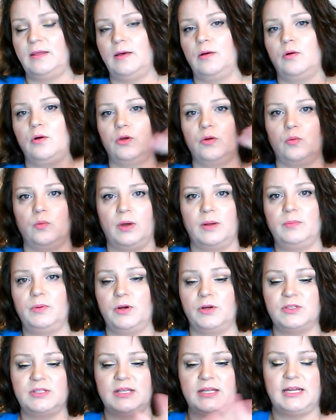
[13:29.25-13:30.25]
They'll go to one
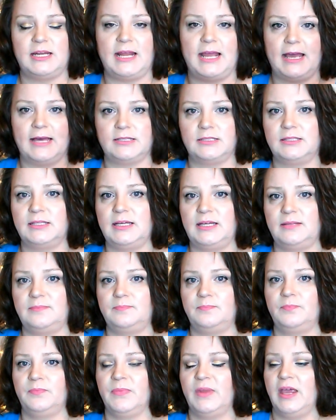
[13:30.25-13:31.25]
person and handle
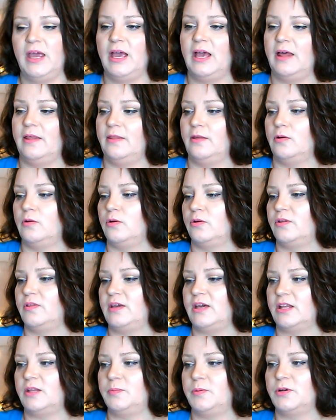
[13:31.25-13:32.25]
it, and they'll go to
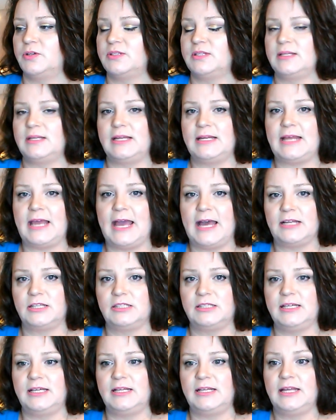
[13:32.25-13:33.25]
the other person and
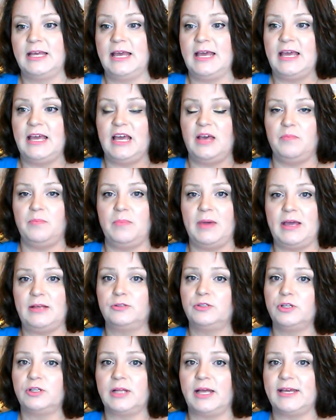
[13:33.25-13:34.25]
handle it. It may
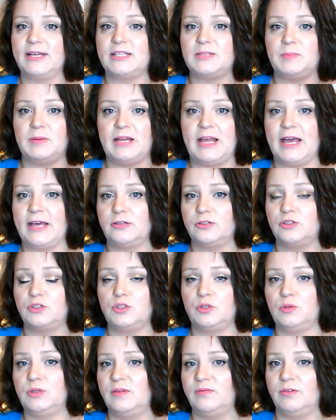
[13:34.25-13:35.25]
look like it's been
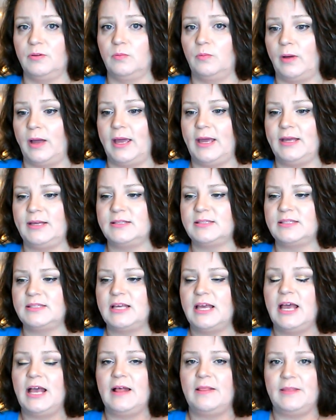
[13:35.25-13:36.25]
handled two different ways.
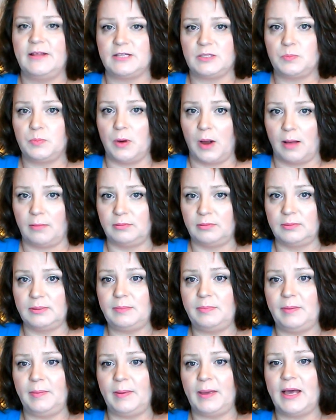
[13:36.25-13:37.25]
That's
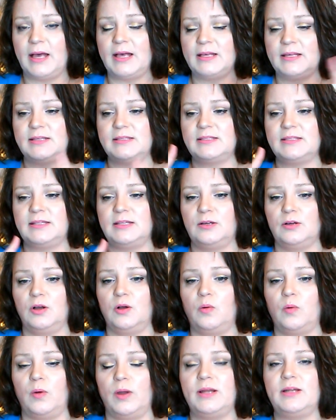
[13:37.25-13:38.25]
probably because
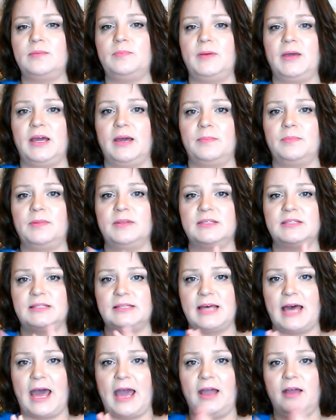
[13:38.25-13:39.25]
they're going to pick up the
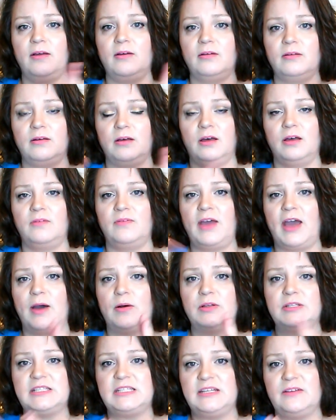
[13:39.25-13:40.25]
slack of
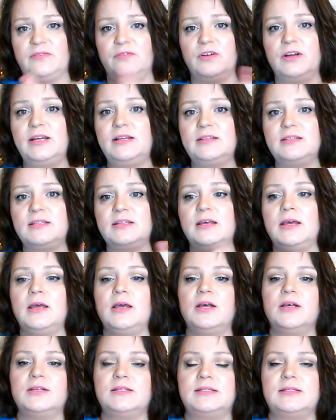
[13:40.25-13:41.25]
how it's different.
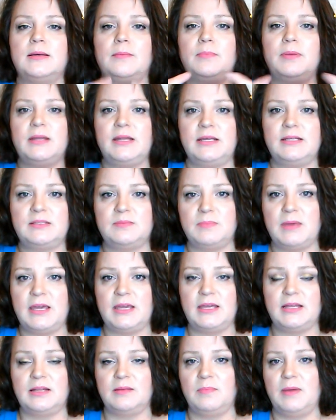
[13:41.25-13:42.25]
Somebody's
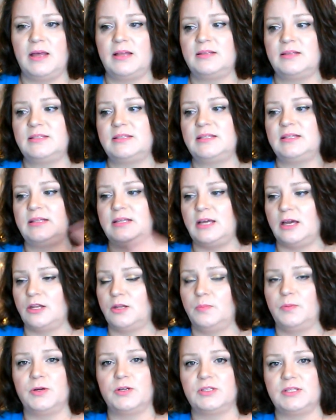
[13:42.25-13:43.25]
making the amends that the
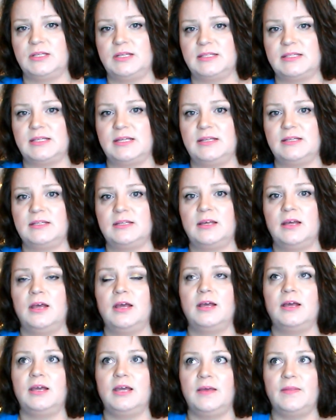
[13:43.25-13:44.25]
other person isn't
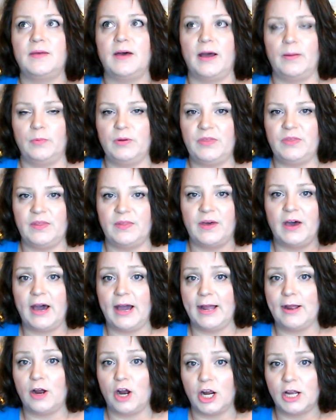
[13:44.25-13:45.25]
within the
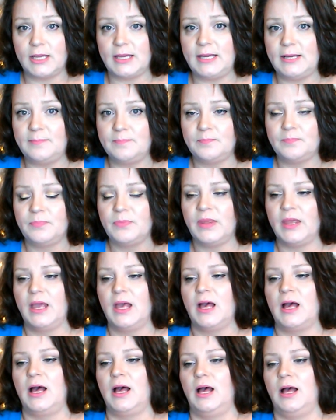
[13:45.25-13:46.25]
hierarchy.
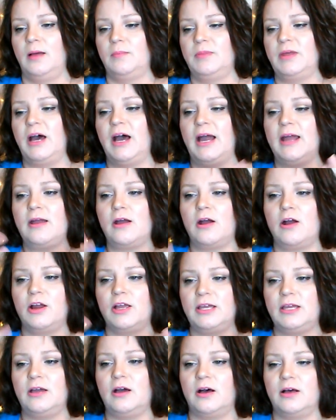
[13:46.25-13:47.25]
The
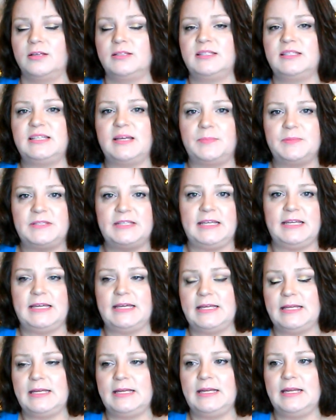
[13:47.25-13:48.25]
hierarchy steps
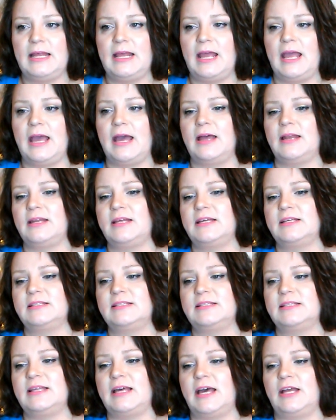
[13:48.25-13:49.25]
in and
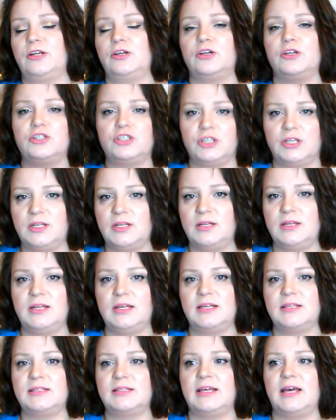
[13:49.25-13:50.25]
is that
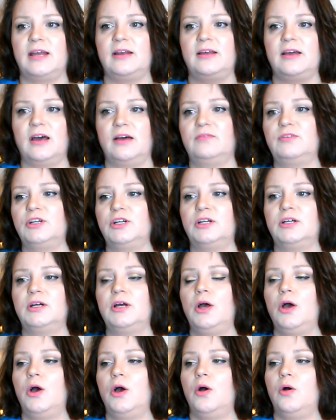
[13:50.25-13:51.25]
cushion, is that
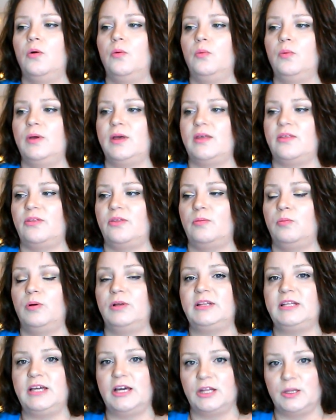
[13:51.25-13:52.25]
cover with
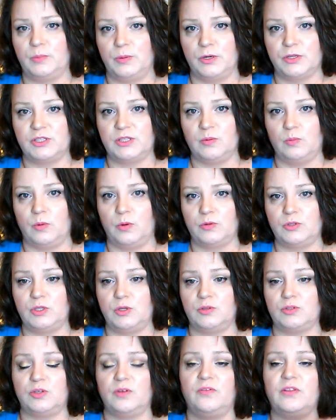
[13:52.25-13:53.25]
what the other person won't
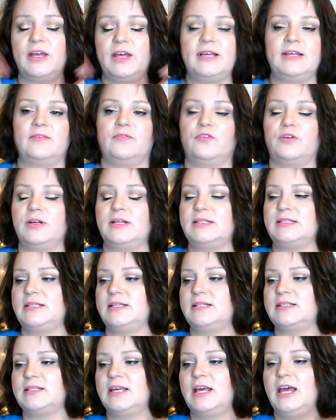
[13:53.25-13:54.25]
do. So for
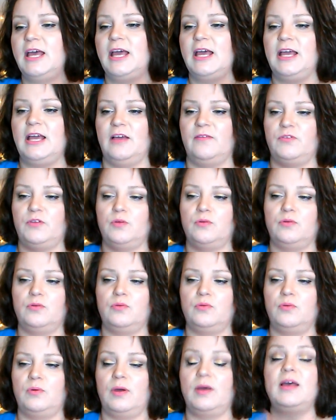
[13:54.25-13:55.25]
instance, if
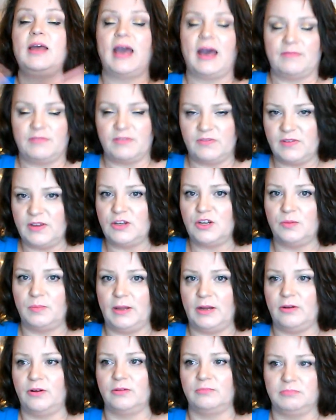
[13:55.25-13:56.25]
you have a fender
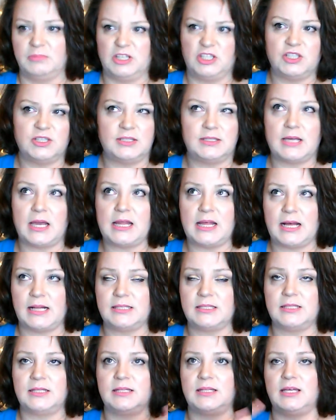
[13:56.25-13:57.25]
bender, let's just say
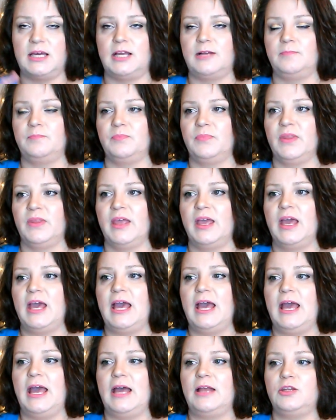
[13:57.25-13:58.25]
that's the thing,
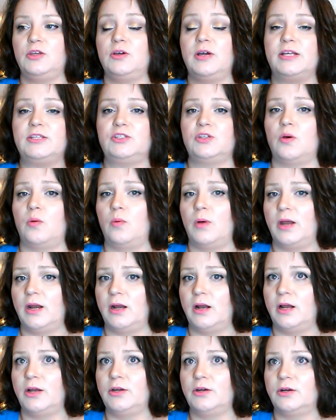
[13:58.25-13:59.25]
and you guys don't
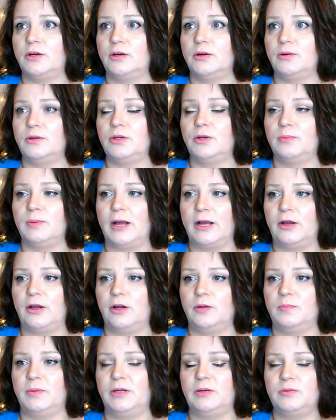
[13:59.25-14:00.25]
want it on your
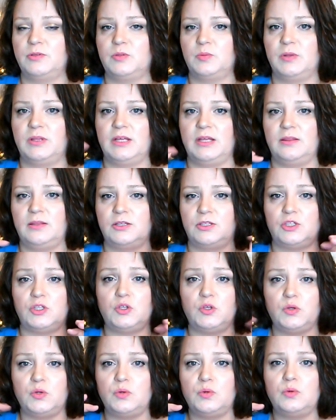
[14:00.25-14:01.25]
record, but it was within the
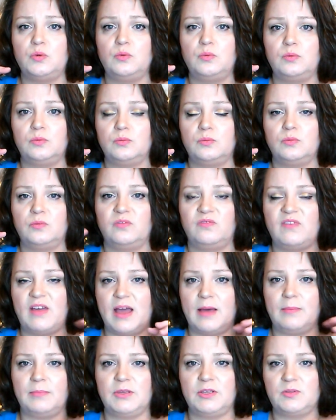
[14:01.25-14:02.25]
two
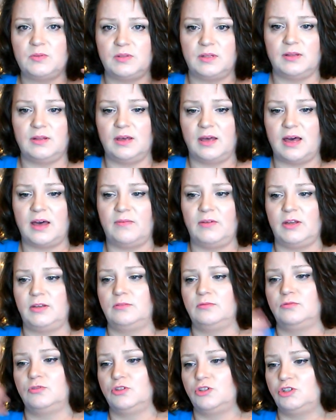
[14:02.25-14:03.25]
families within the coven.